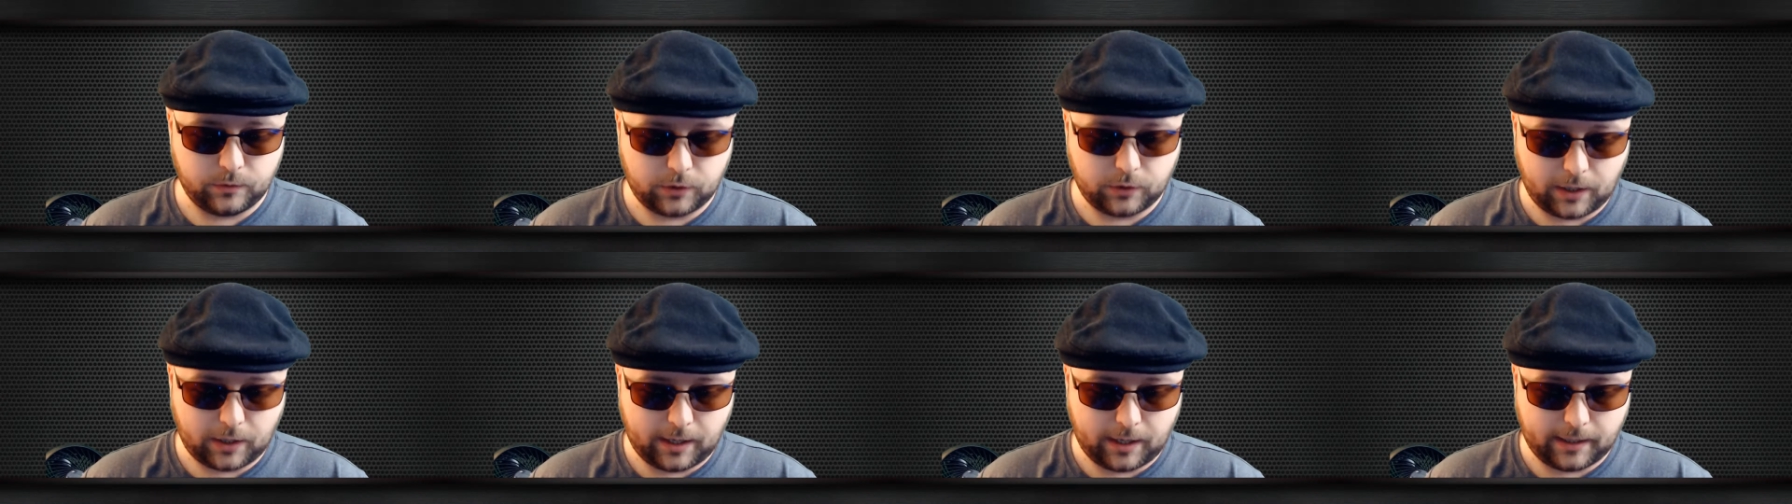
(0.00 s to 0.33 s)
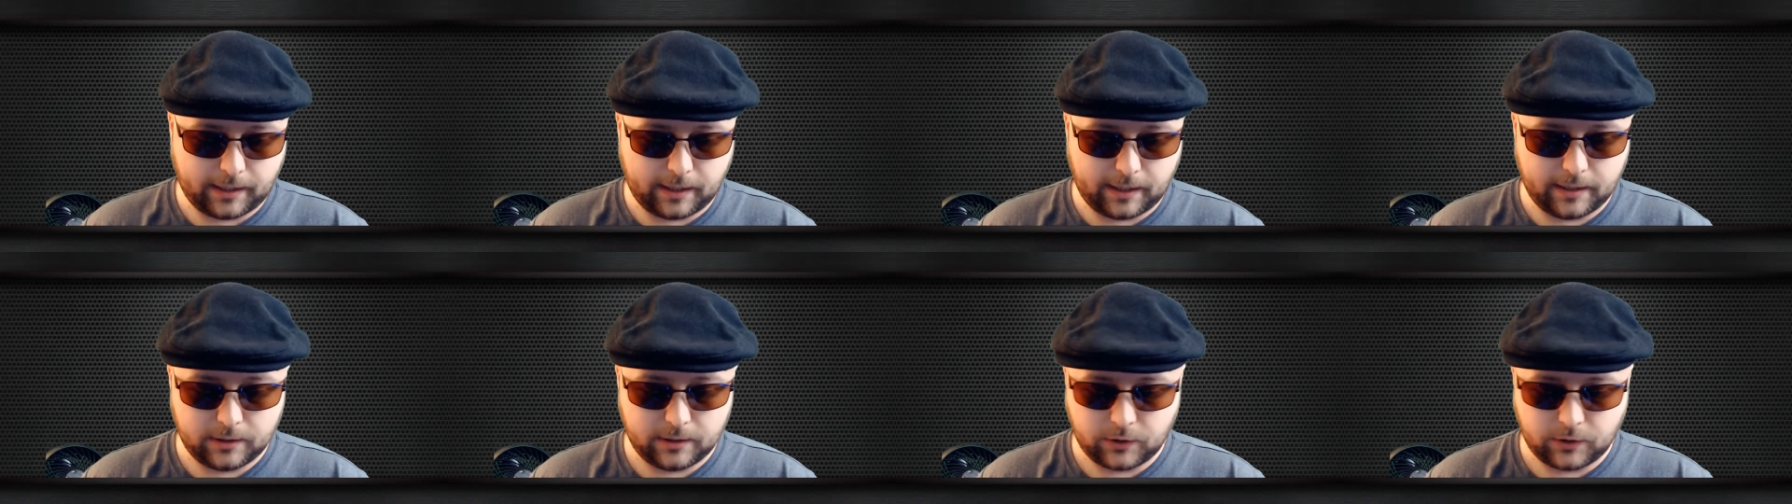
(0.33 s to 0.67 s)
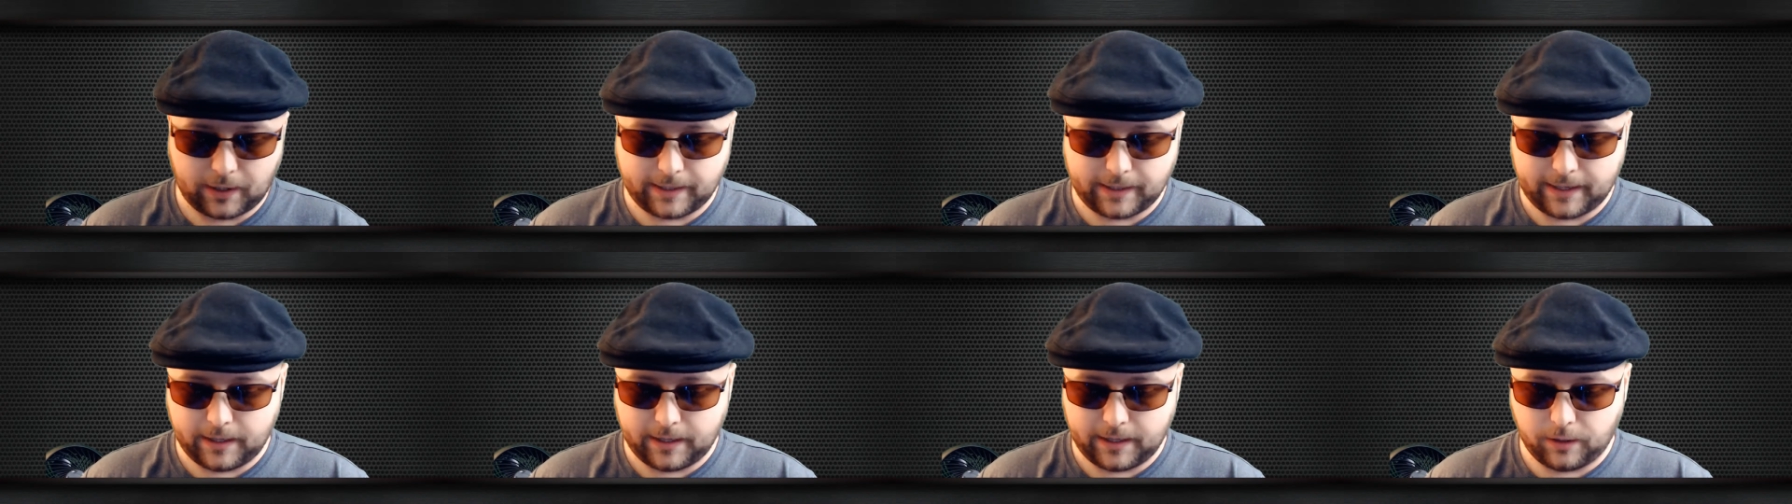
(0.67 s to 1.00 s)
Try
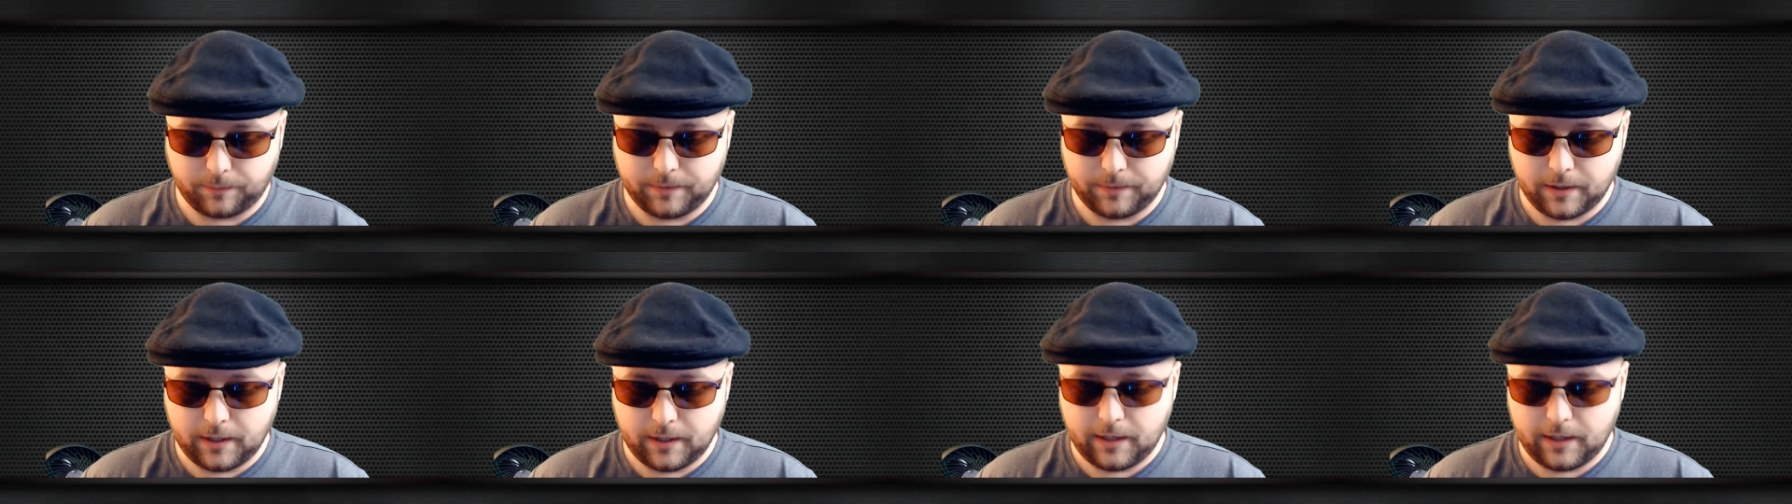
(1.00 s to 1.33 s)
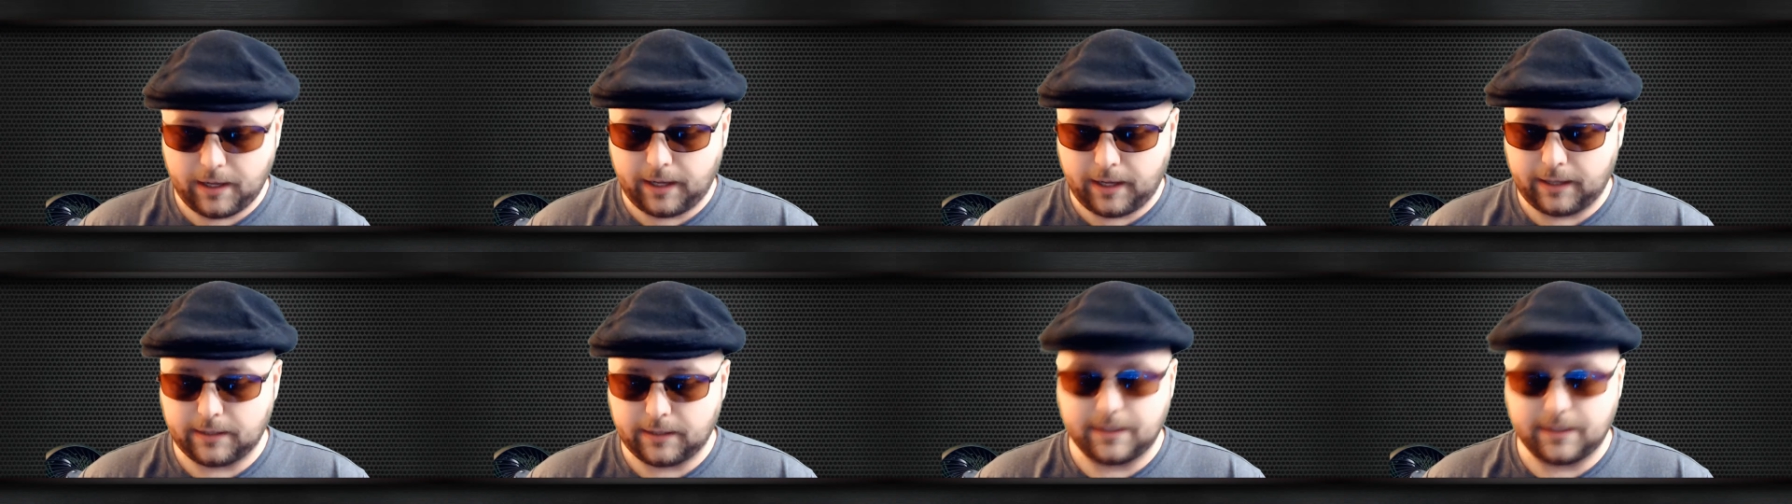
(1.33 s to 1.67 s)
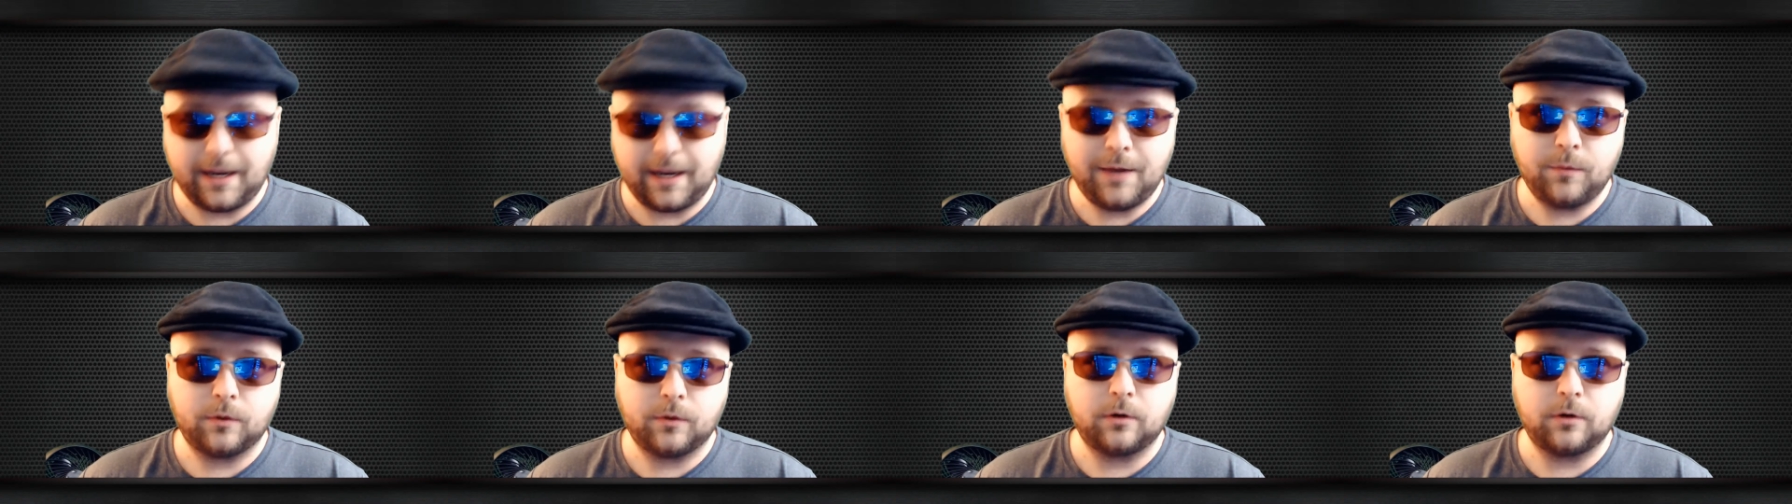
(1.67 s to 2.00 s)
to help. And
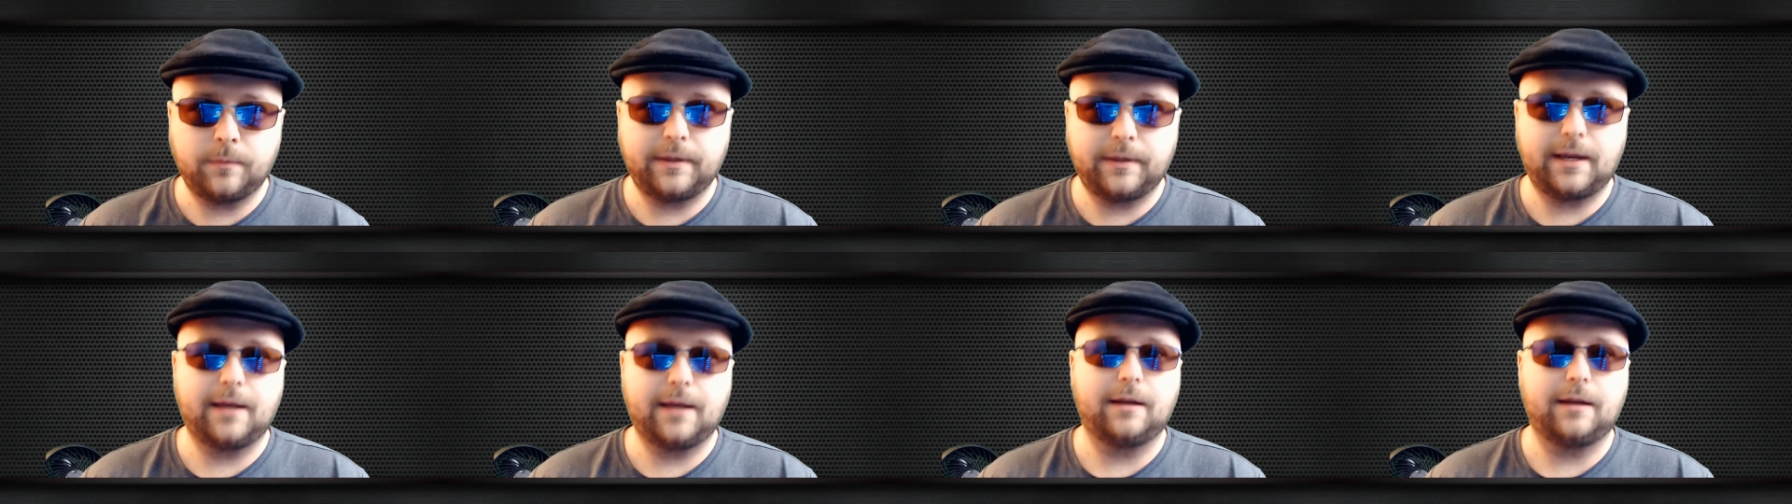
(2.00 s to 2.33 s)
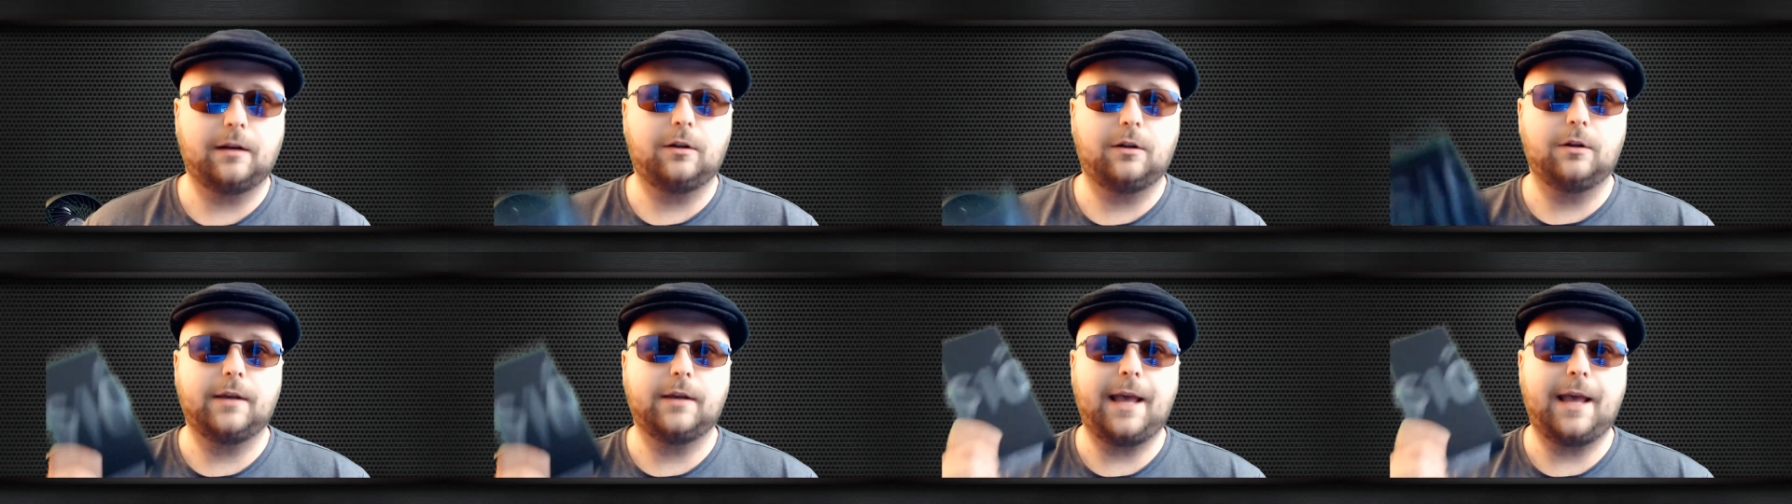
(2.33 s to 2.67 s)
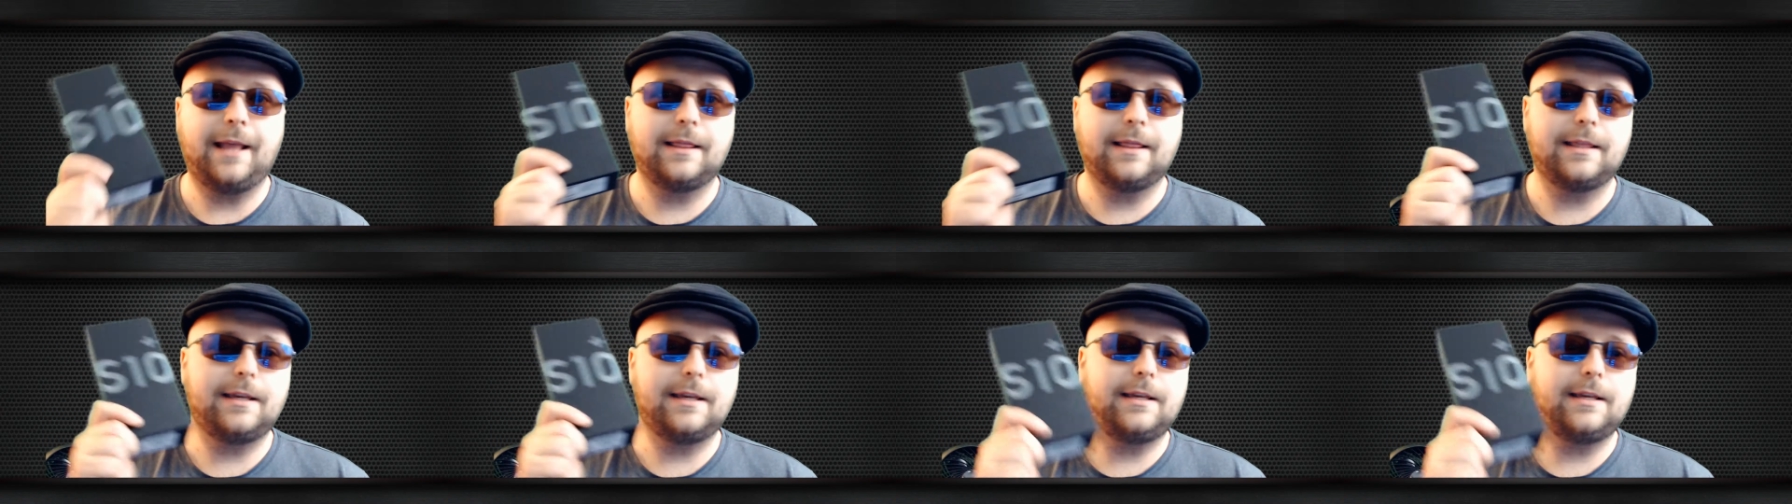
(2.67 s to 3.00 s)
today we're going to be taking a look
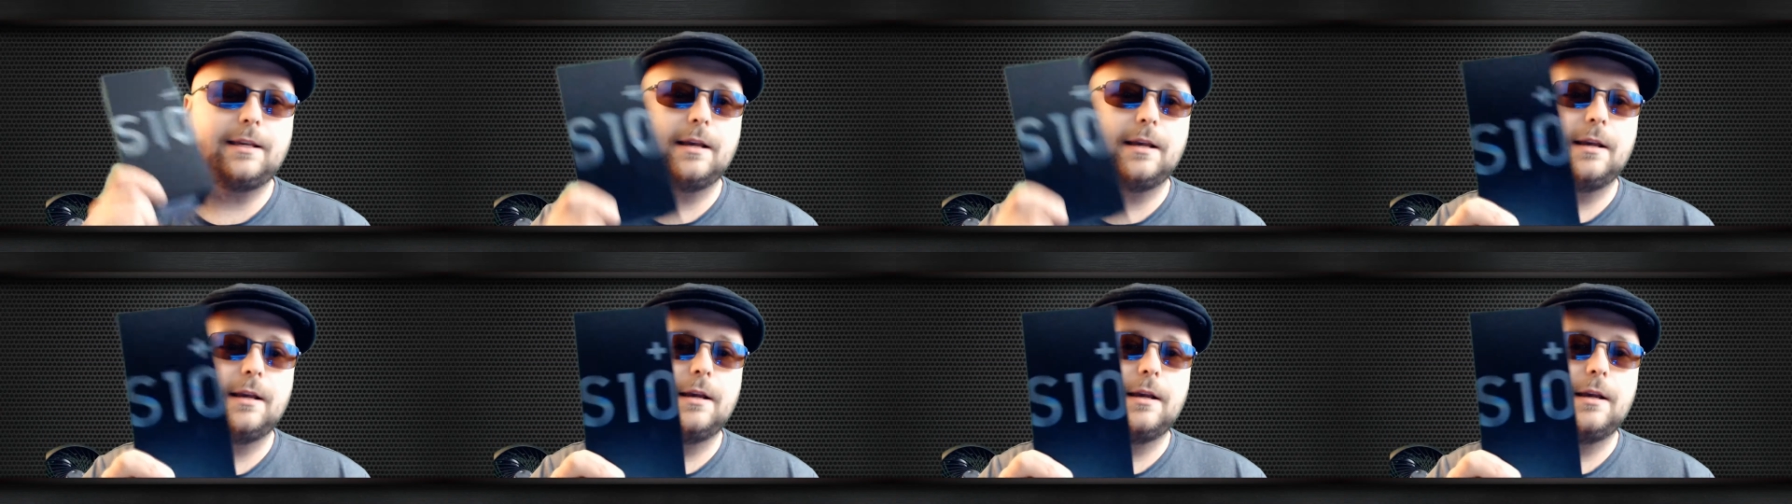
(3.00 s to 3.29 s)
at the